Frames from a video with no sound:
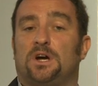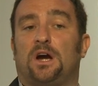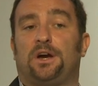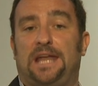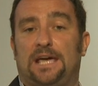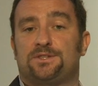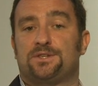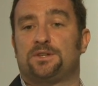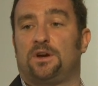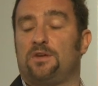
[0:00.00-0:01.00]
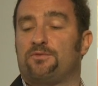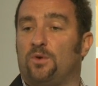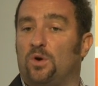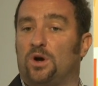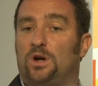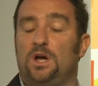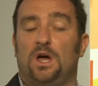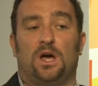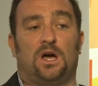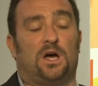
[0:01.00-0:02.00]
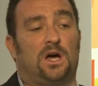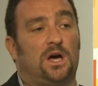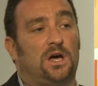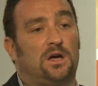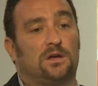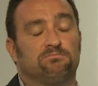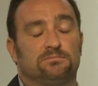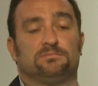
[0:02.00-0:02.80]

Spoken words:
are necessary for a